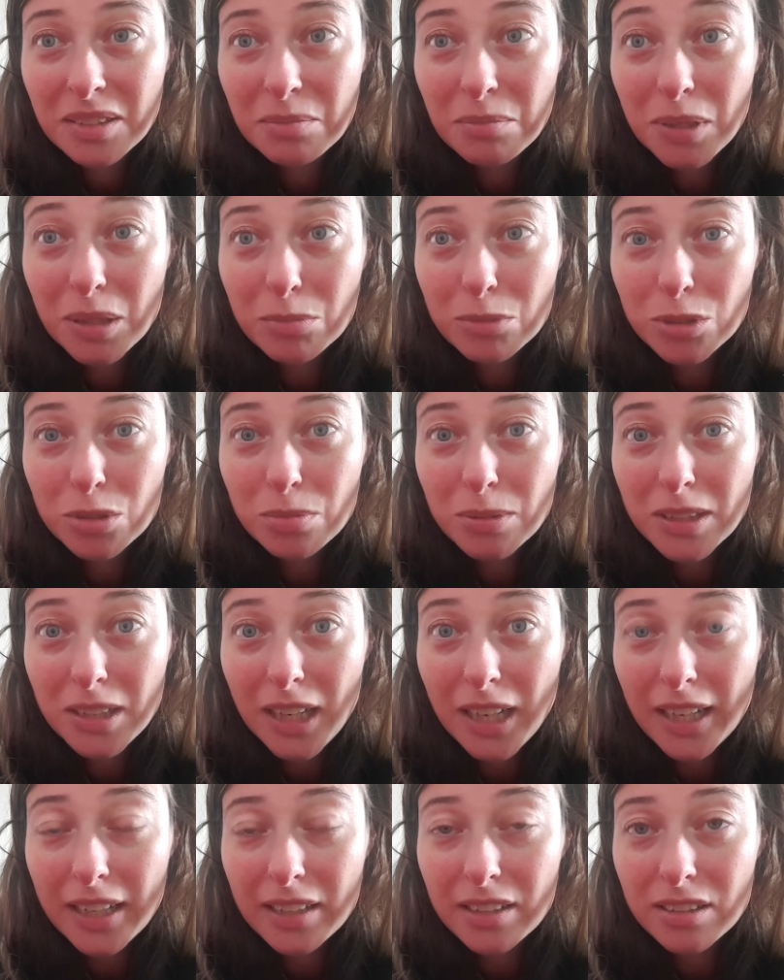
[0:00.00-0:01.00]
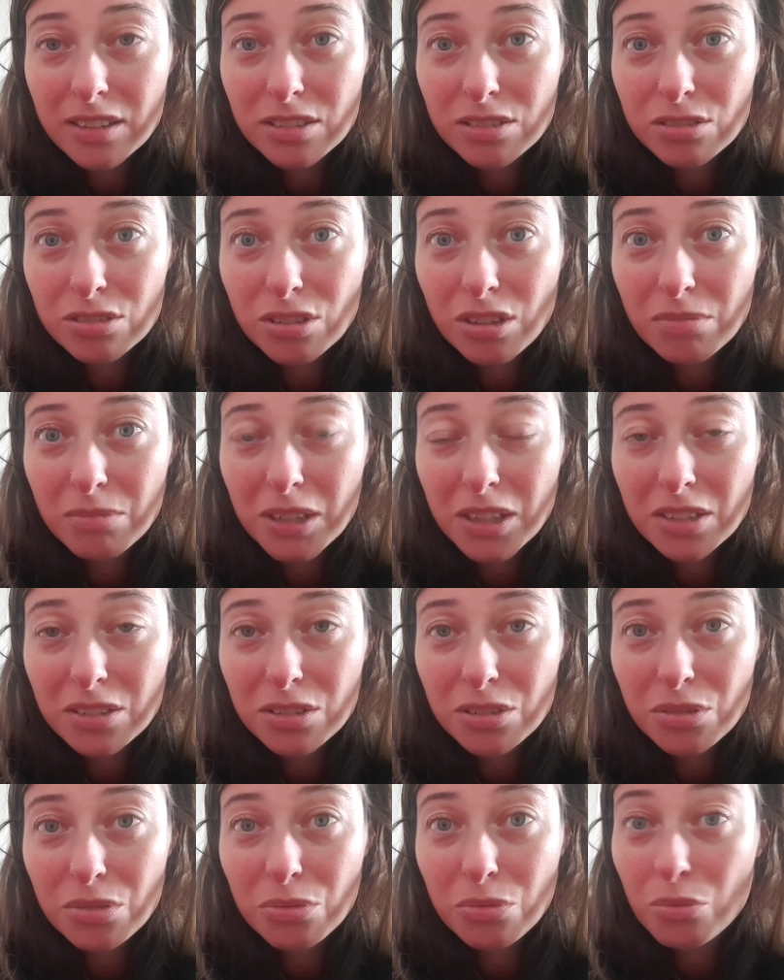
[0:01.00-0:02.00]
But I'm super tired, so I'm gonna
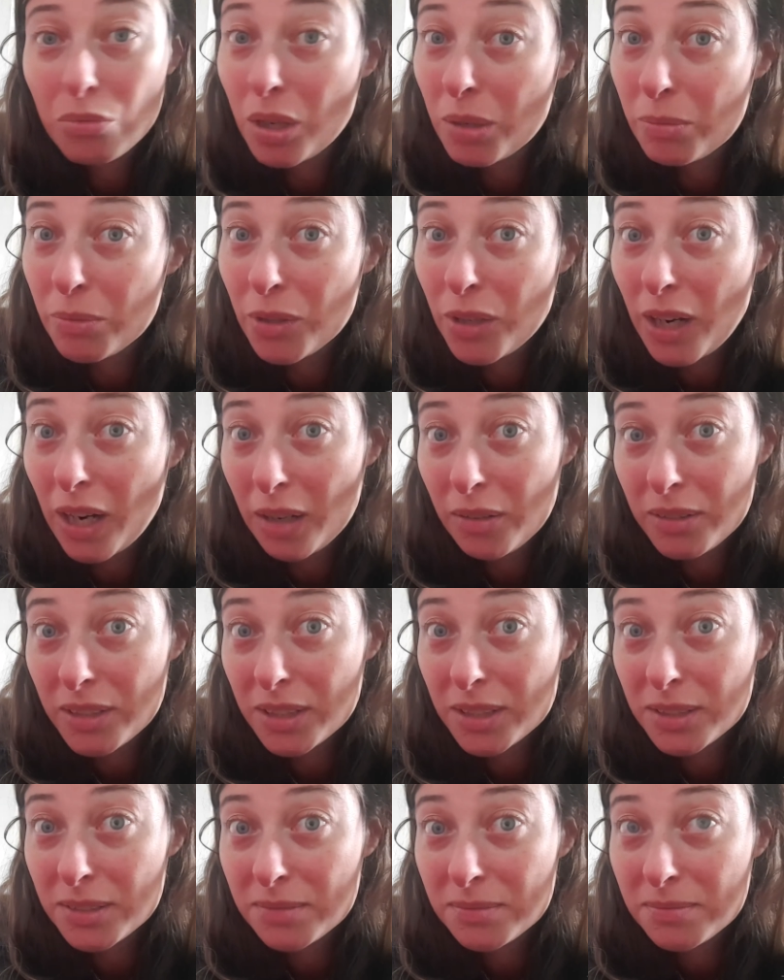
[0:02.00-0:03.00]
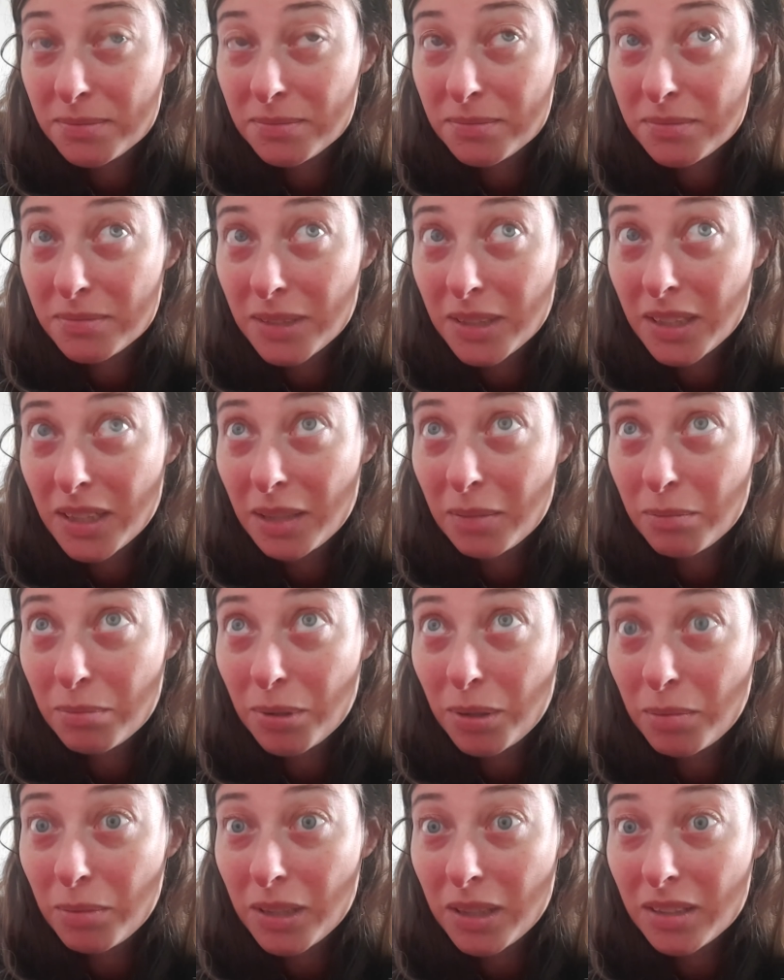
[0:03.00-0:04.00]
do 1 more hour, and then I'm
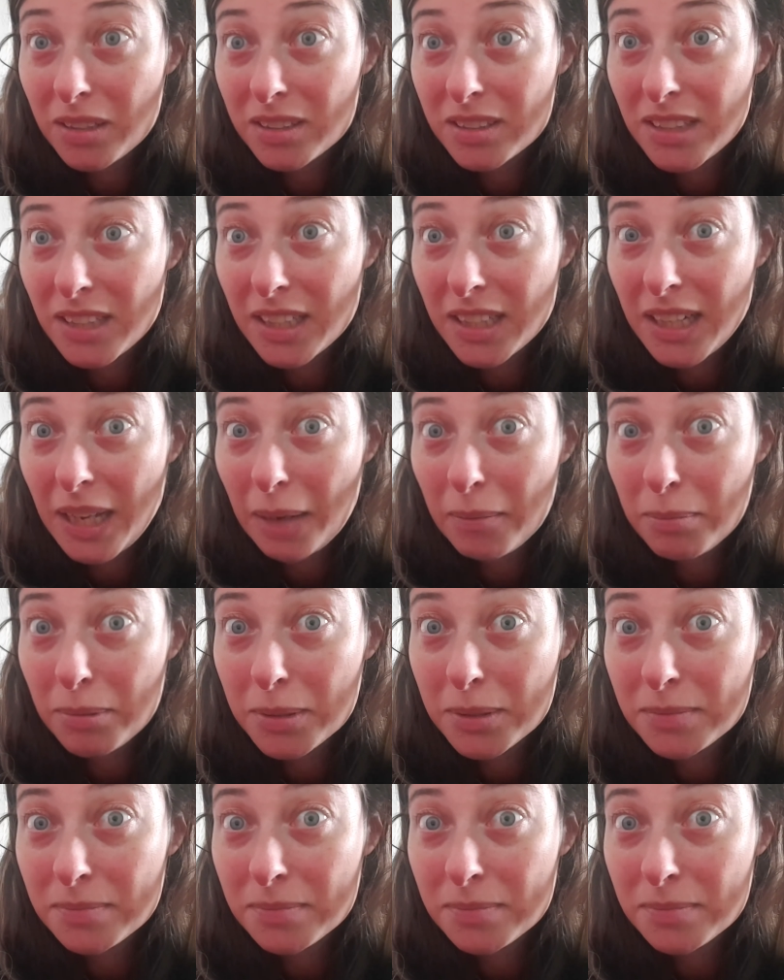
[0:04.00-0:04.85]
probably gonna take a nap.